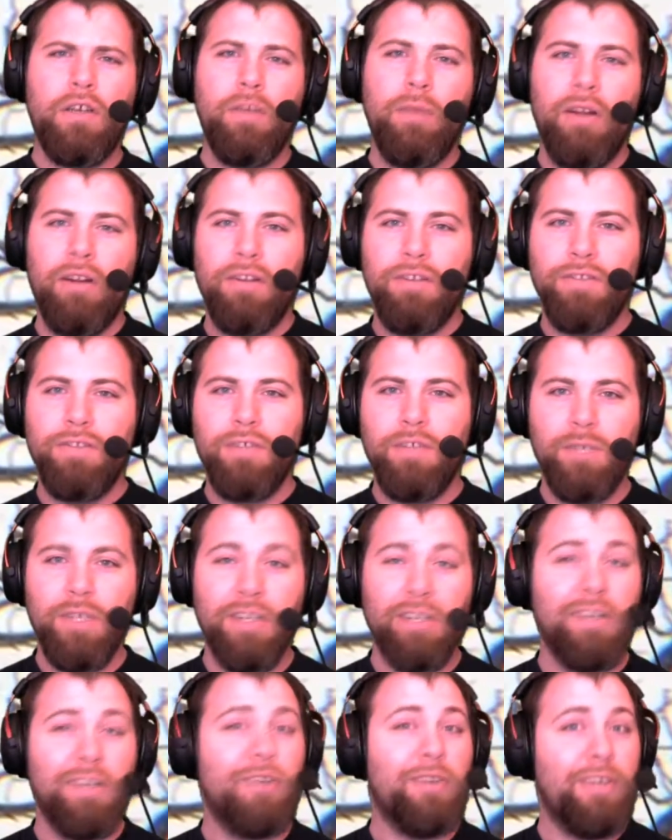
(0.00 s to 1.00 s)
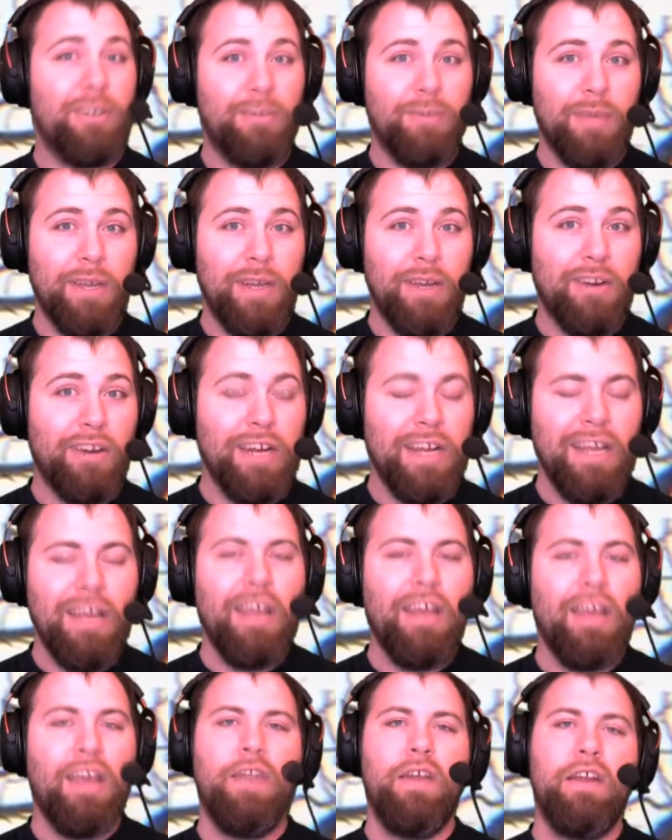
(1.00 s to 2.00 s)
about a little subject near and dear to my heart,
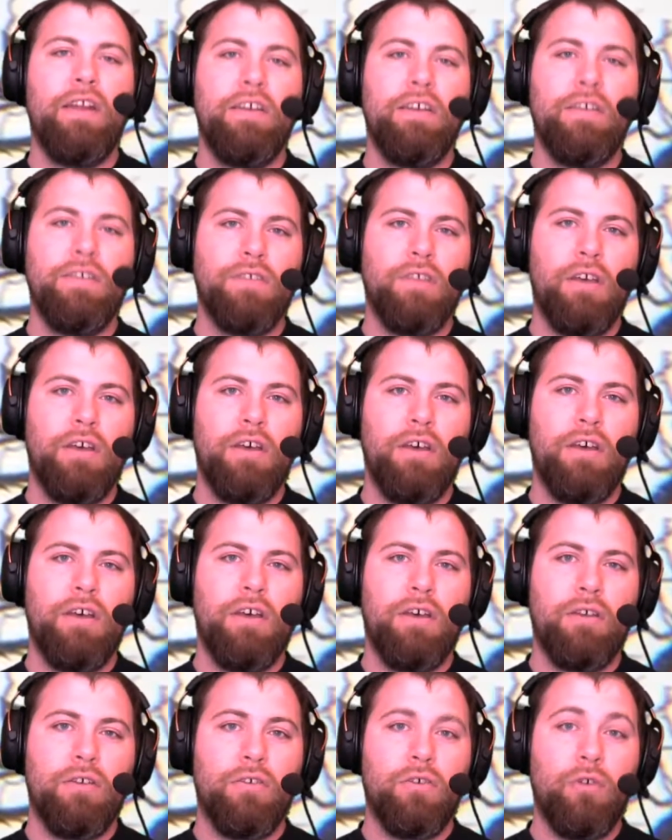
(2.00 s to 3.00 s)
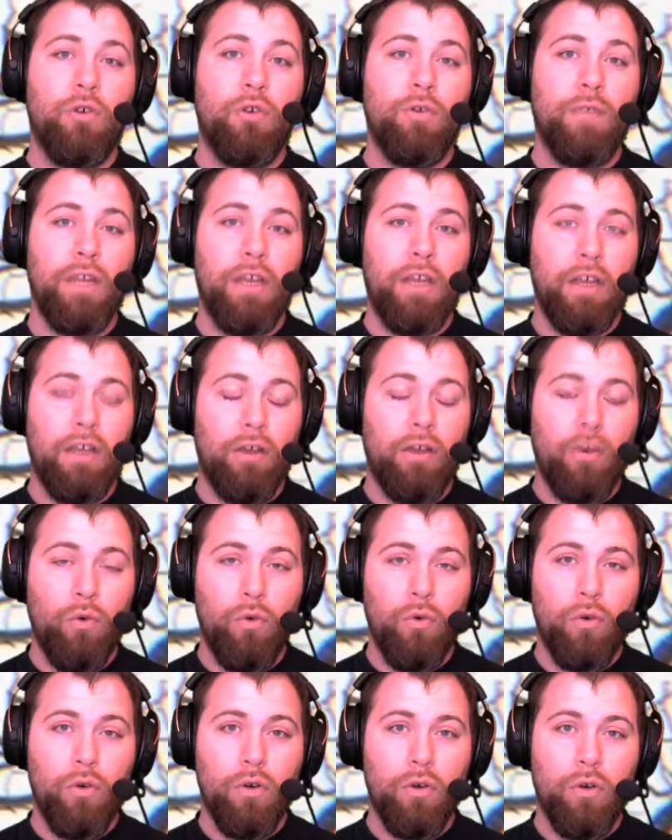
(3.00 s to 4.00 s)
and that is Corvidae,
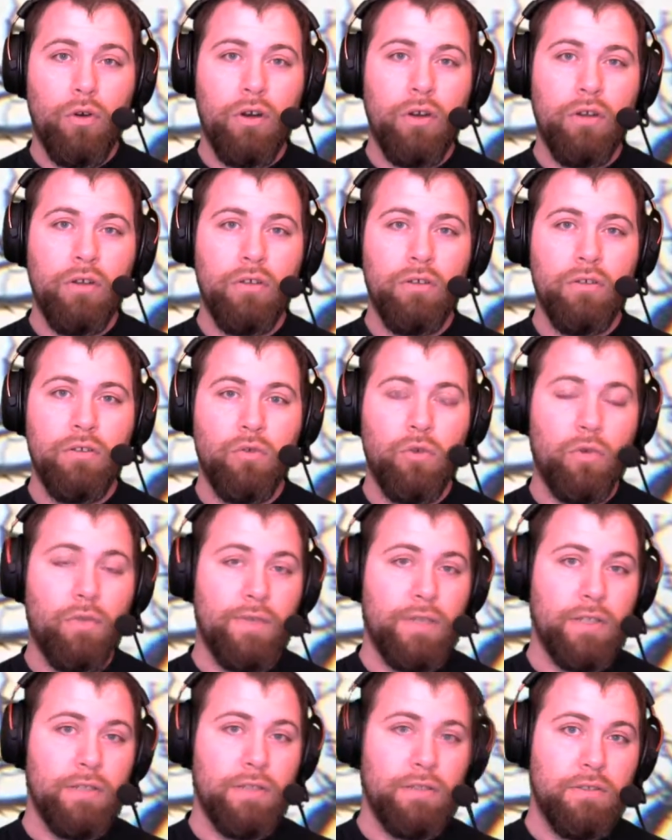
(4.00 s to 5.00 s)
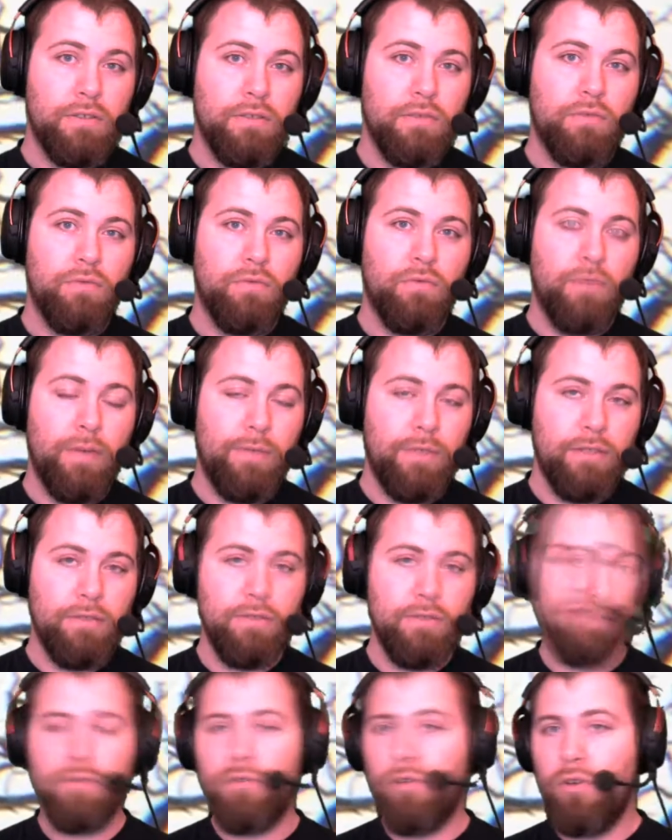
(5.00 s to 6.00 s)
or corvus,
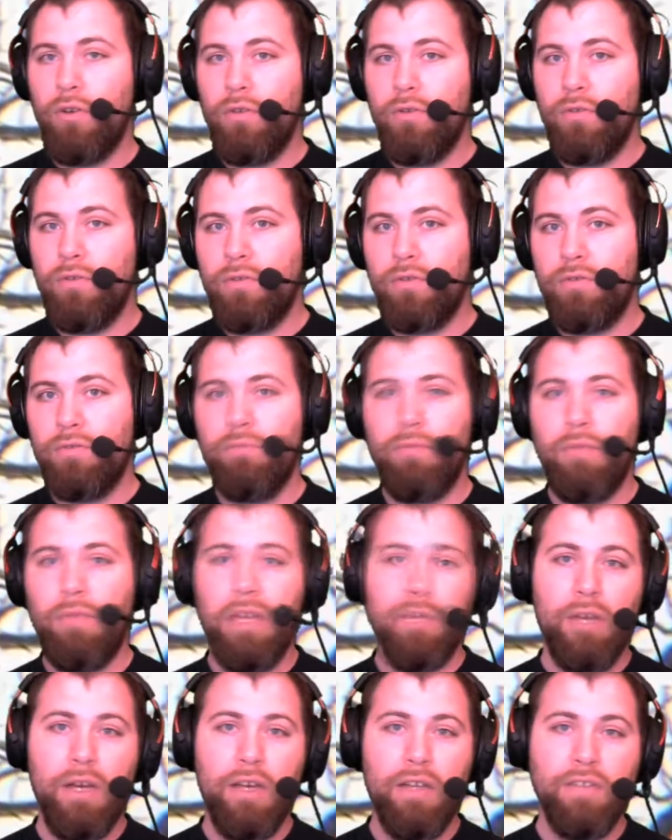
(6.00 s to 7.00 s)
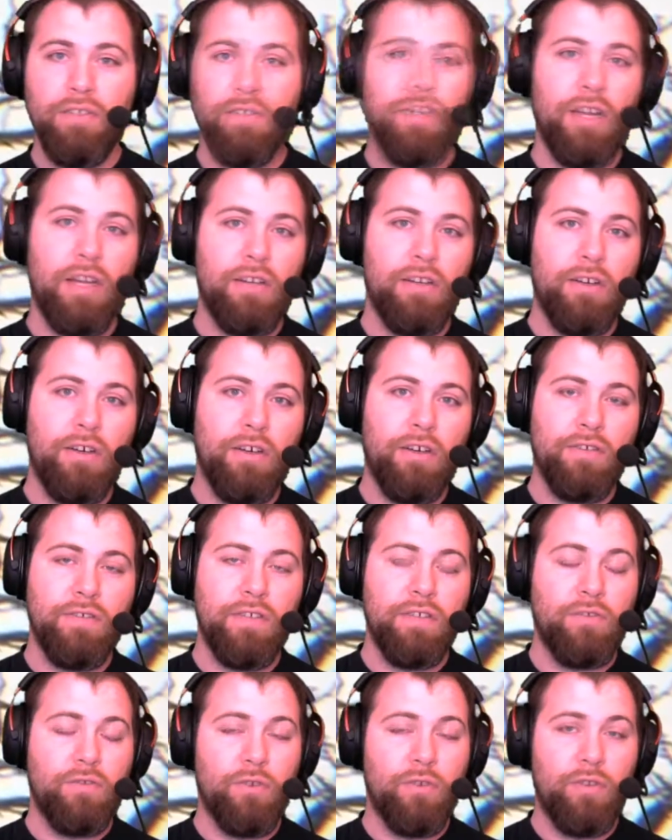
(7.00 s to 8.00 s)
ravens, crows, magpies, jackdaws,
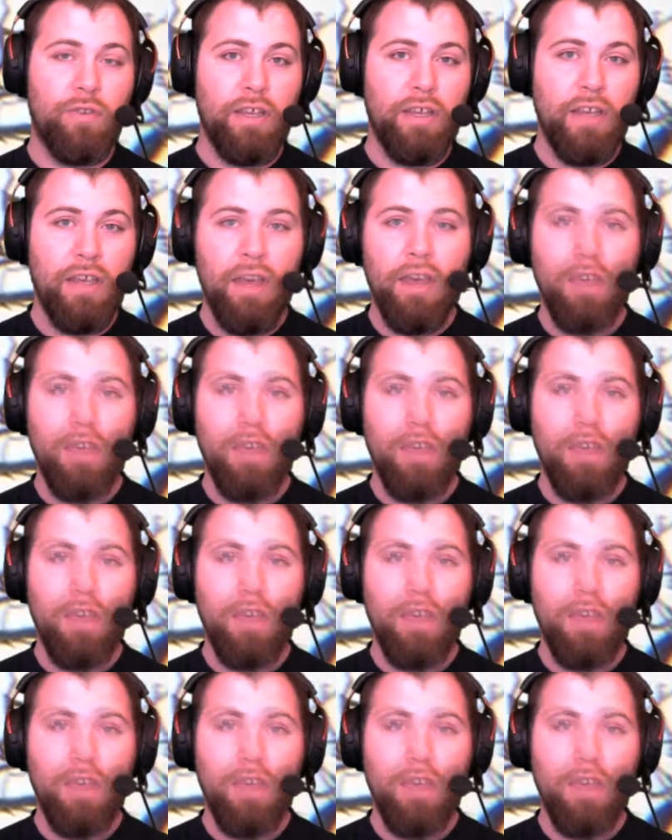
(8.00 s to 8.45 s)
that sort of thing.